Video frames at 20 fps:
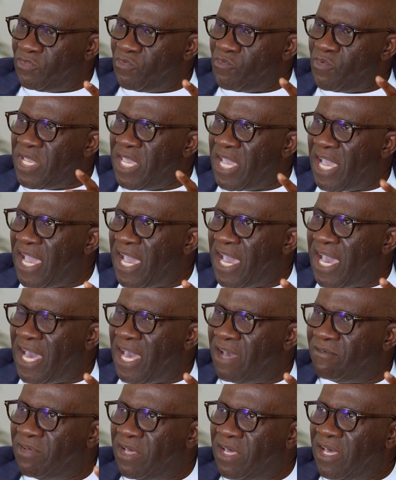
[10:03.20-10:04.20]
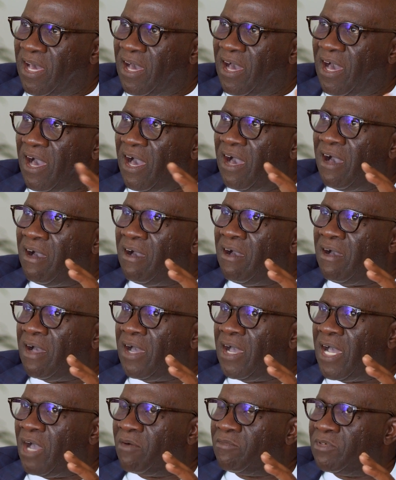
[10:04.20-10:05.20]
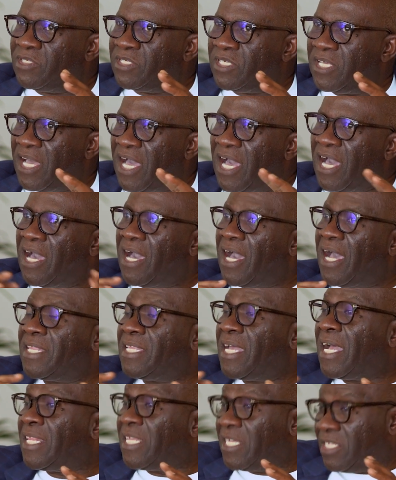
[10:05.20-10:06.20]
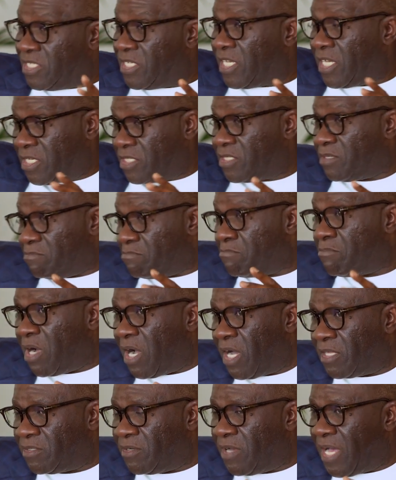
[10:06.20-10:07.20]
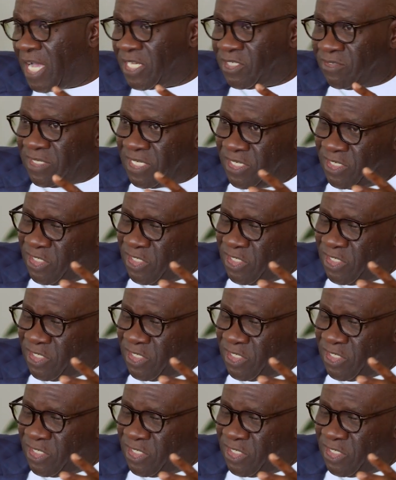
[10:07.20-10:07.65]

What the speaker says: we have our, I would say, our analytics model actually